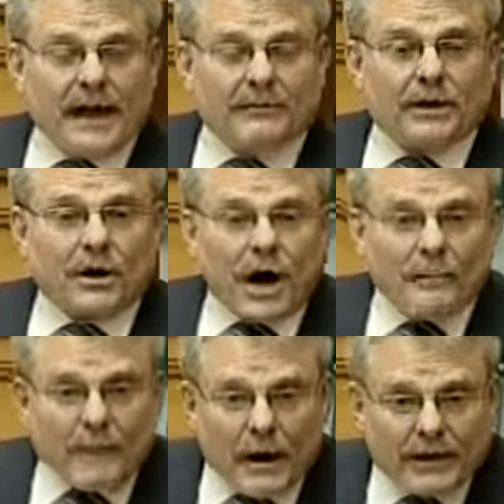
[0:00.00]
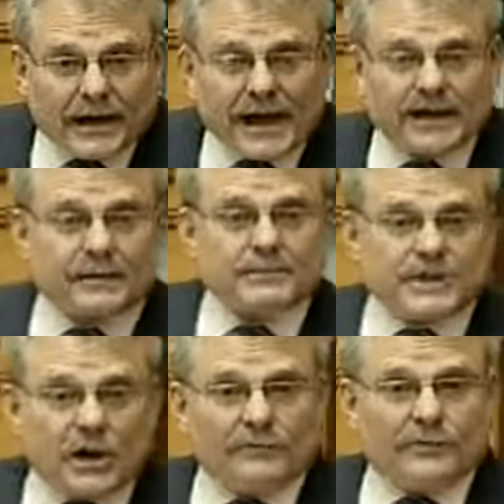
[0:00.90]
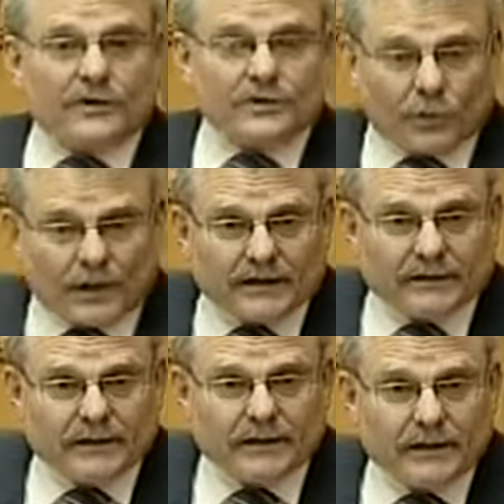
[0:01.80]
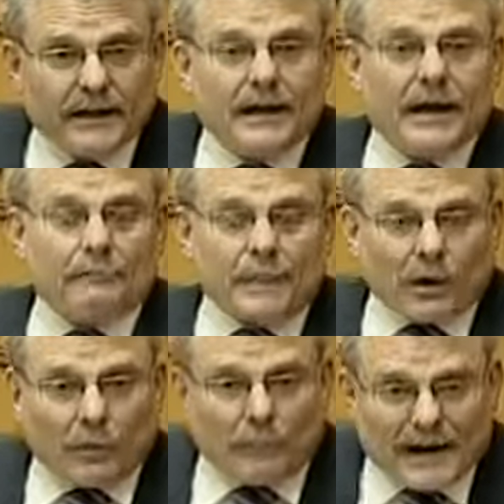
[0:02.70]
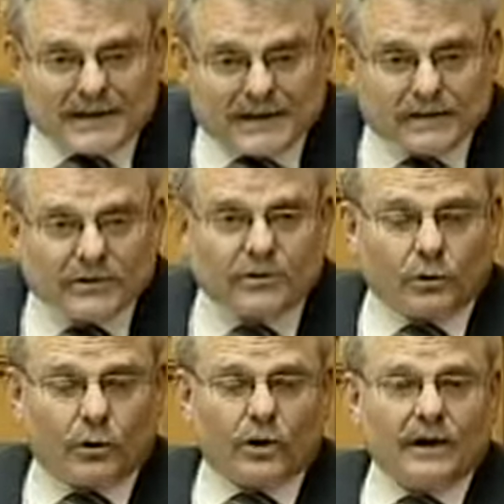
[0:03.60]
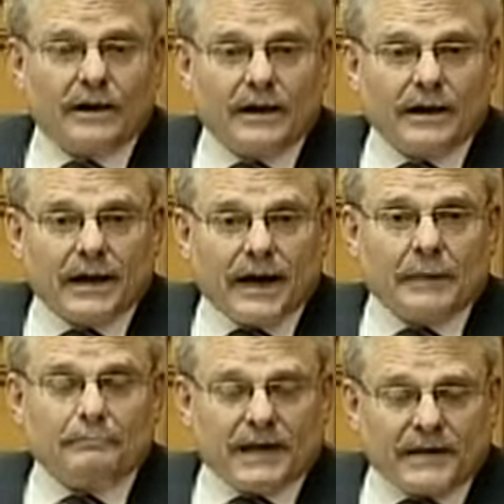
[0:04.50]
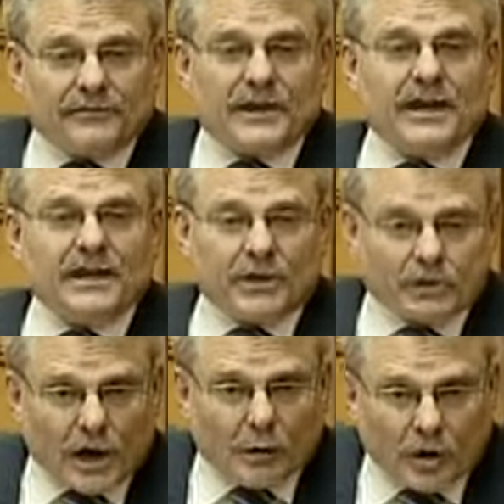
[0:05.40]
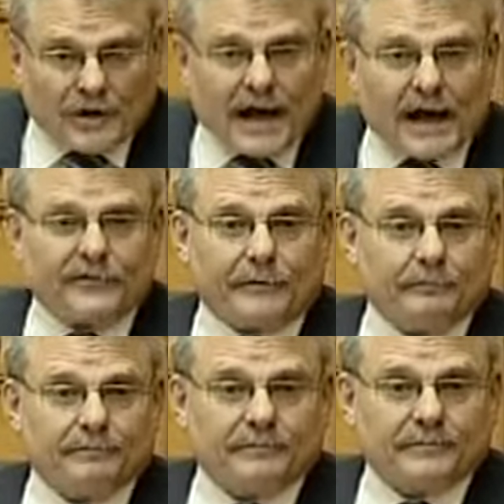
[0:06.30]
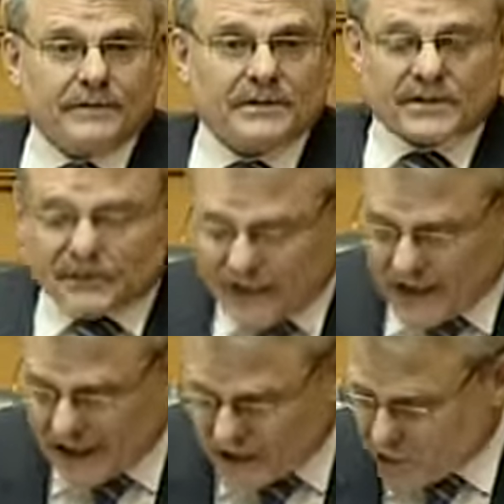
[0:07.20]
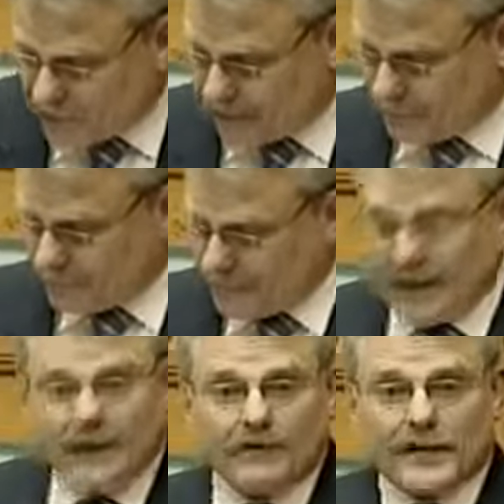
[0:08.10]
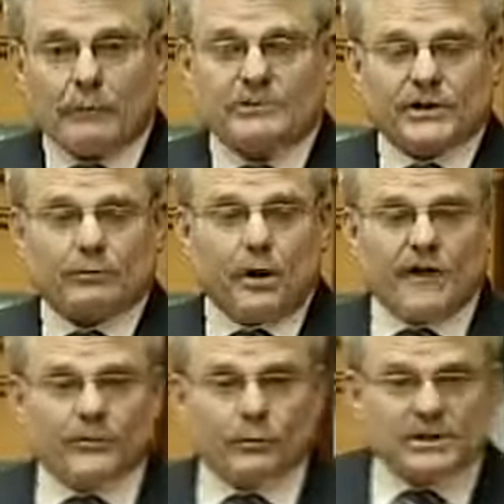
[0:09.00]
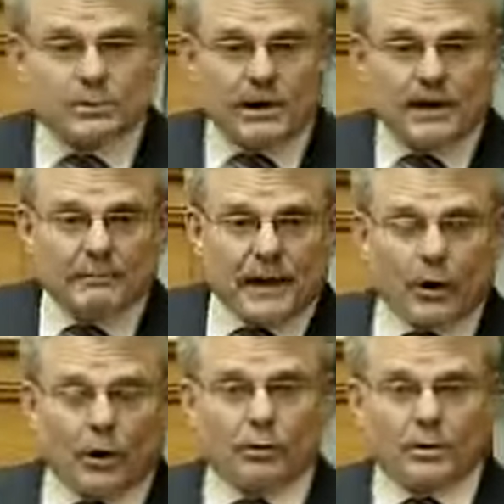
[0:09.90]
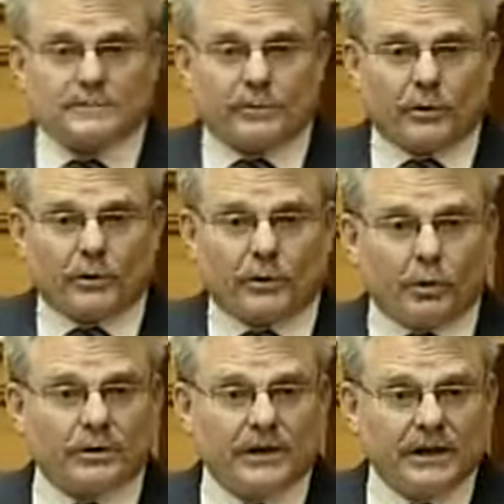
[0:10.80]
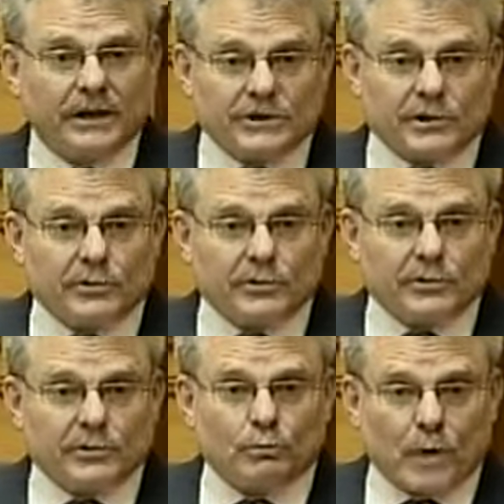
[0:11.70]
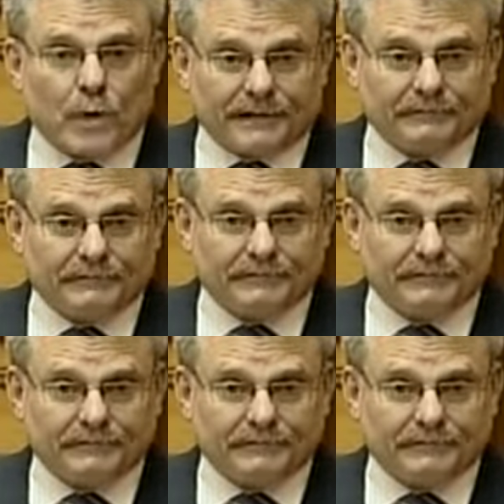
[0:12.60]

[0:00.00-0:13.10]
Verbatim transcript: And the guy barricaded himself in the toilet. Bell busted in the door and beat the you-know-what out of him, severely injuring him. That was the crime for which William Bell was paroled in 2001.